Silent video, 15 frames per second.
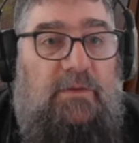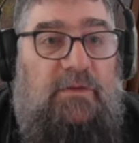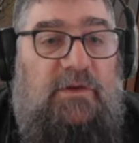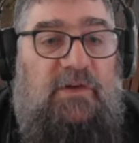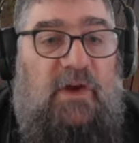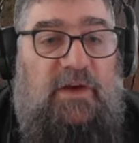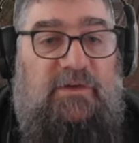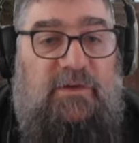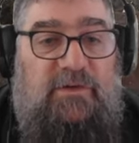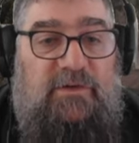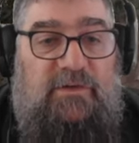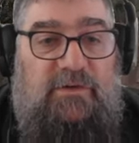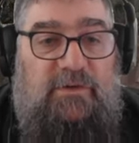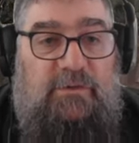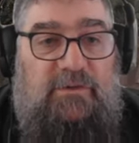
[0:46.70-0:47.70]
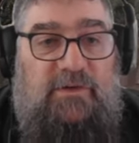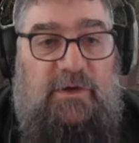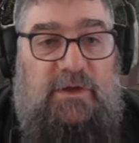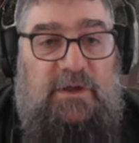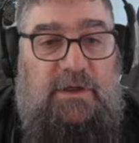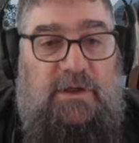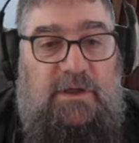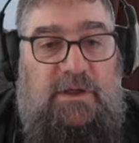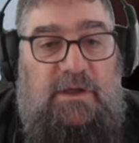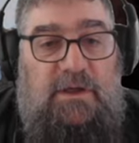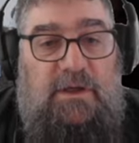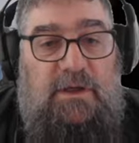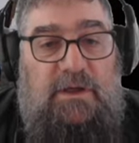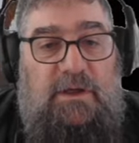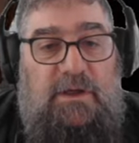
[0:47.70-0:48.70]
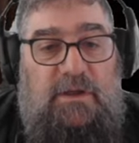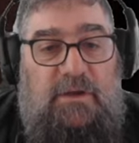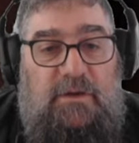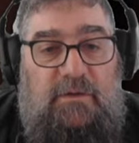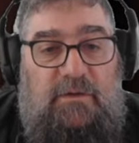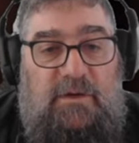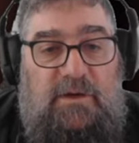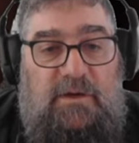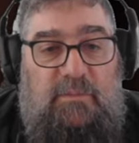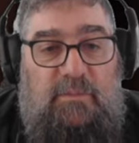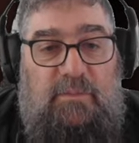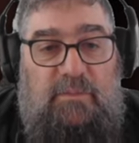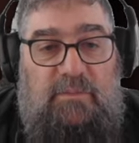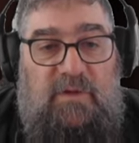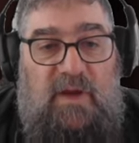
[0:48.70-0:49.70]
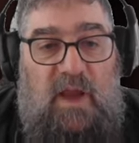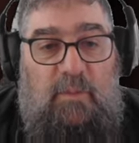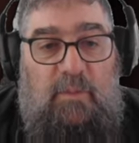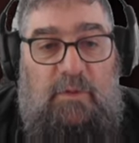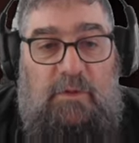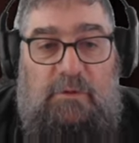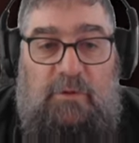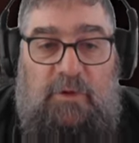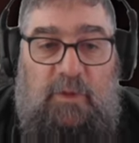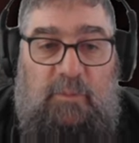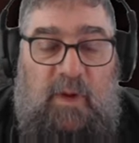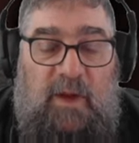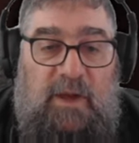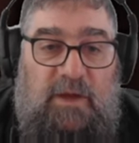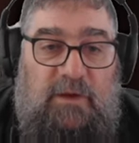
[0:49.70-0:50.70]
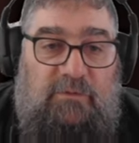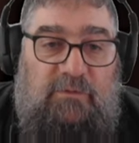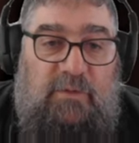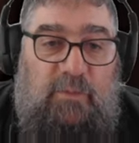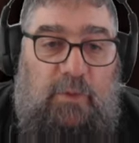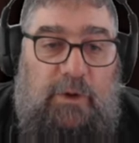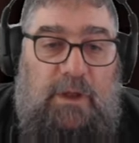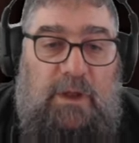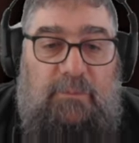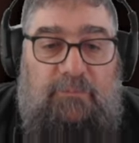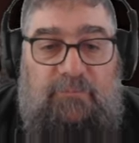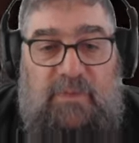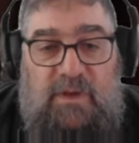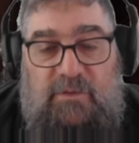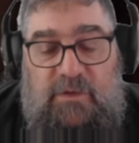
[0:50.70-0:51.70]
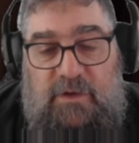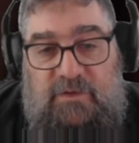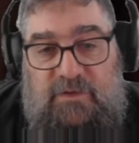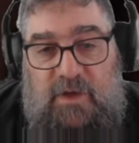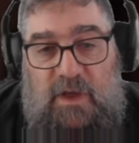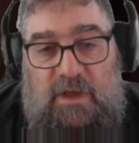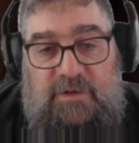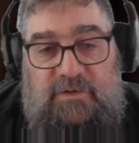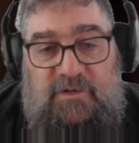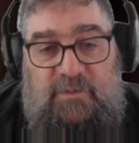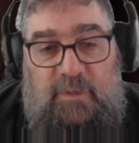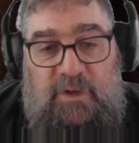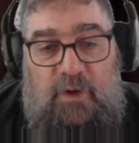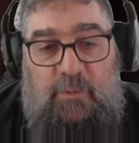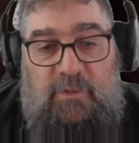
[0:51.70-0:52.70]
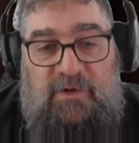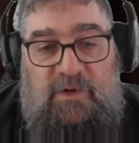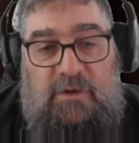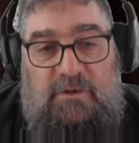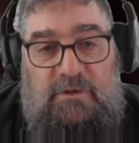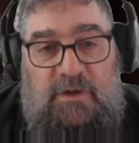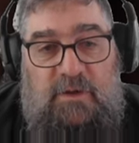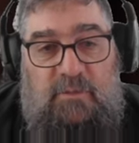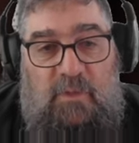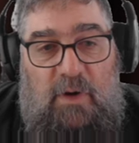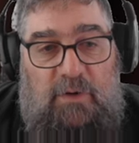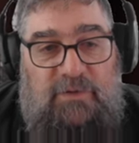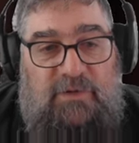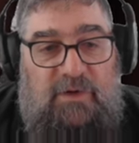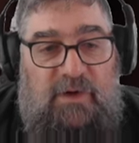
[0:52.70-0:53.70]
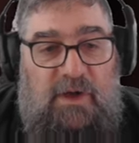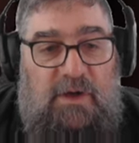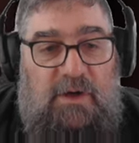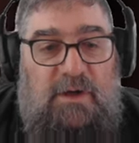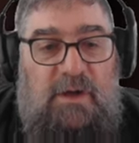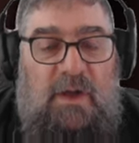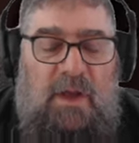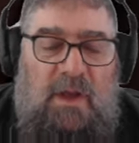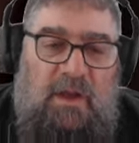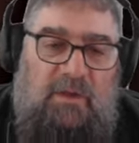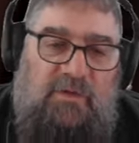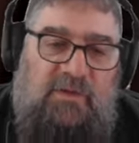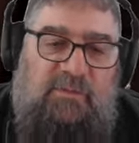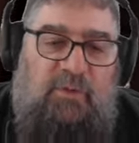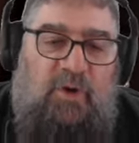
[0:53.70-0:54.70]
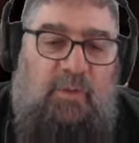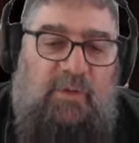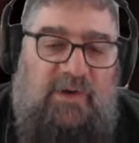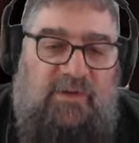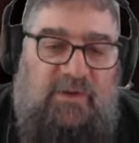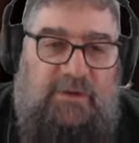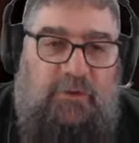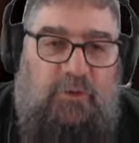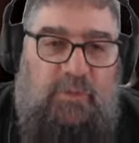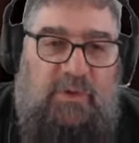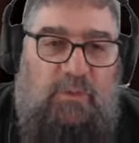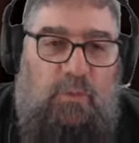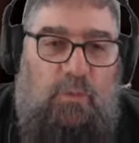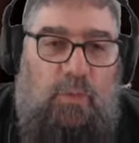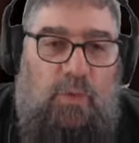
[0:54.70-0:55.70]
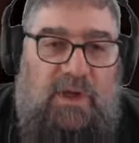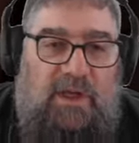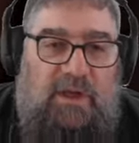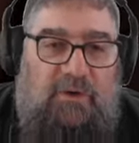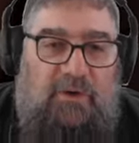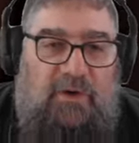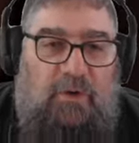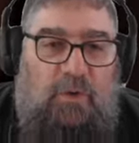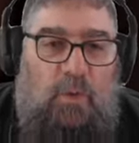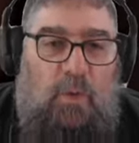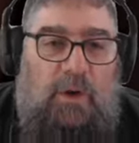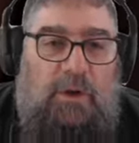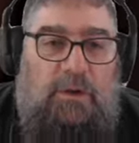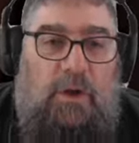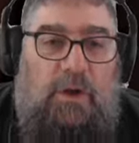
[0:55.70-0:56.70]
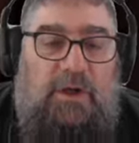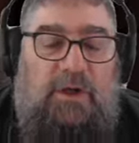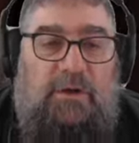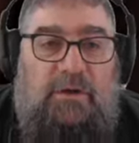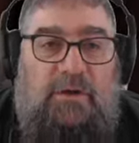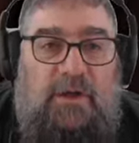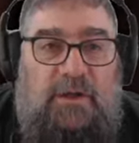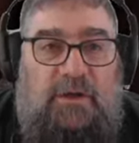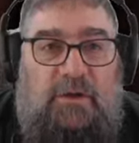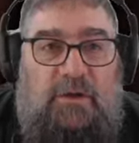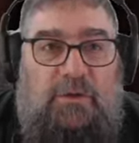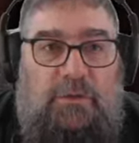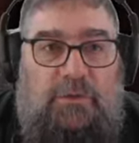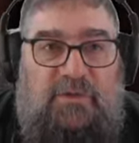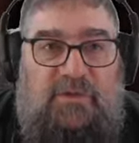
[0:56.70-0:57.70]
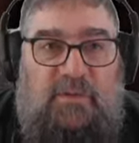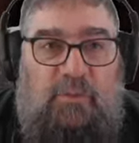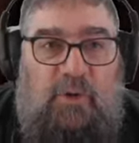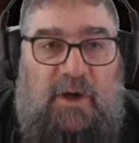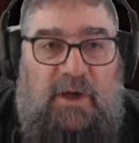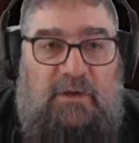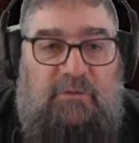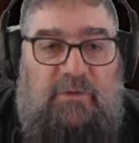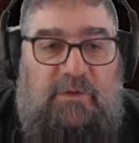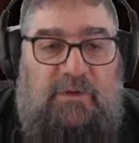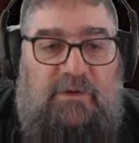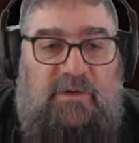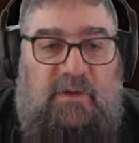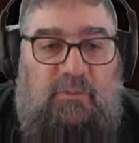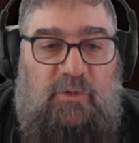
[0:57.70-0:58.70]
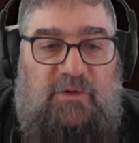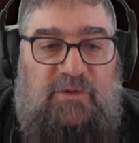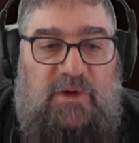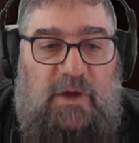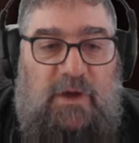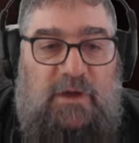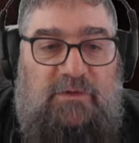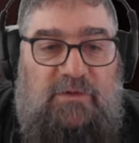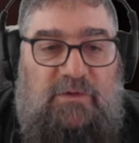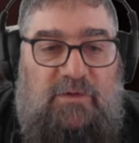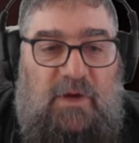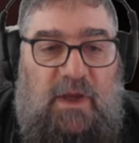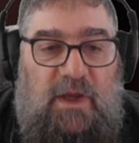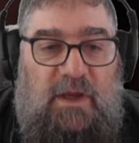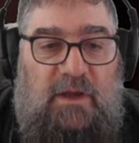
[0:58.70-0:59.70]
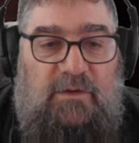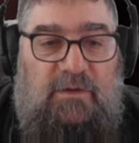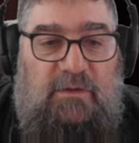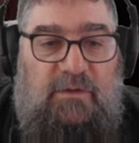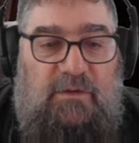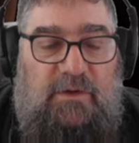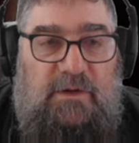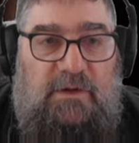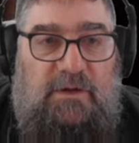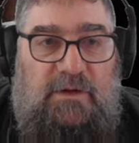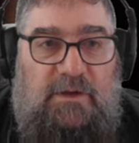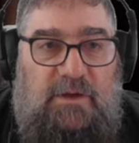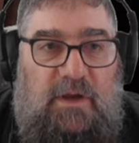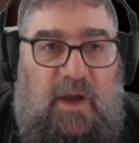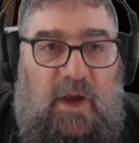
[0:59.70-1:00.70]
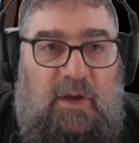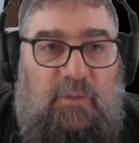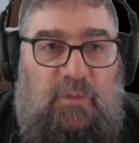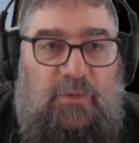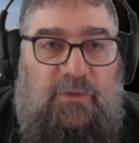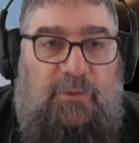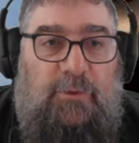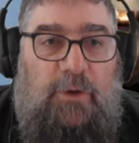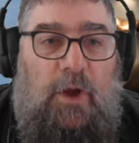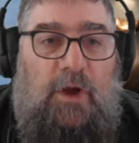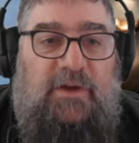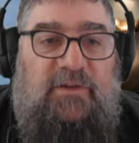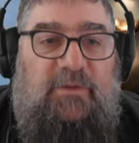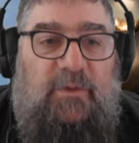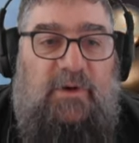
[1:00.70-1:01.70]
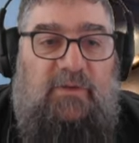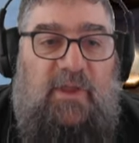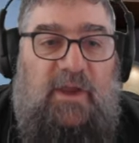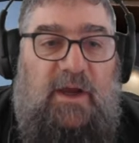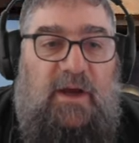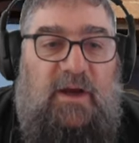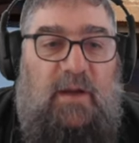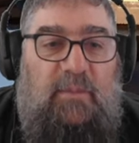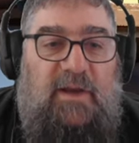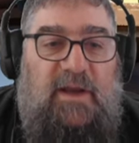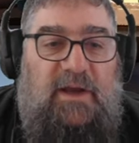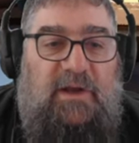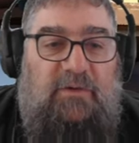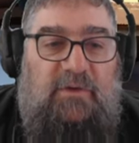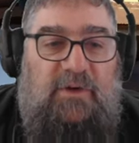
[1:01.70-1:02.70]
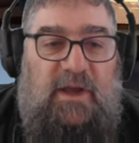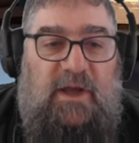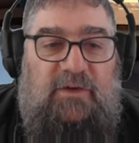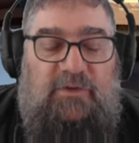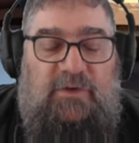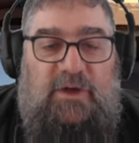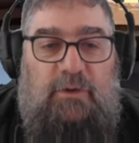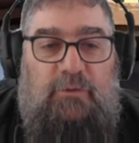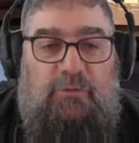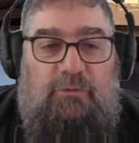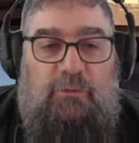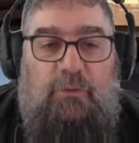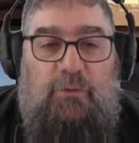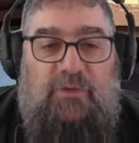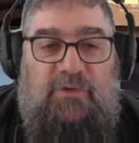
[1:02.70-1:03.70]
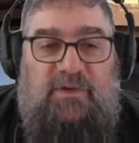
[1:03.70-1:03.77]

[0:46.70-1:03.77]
The changes you see here in the cab are on the back head of the boiler. There's a speedometer in miles an hour. The speedometer's a little bit weird, I don't quite like it. It occludes the bracket for the steam pressure gauge, and the cables or lines, whatever they are coming out of it, actually go through the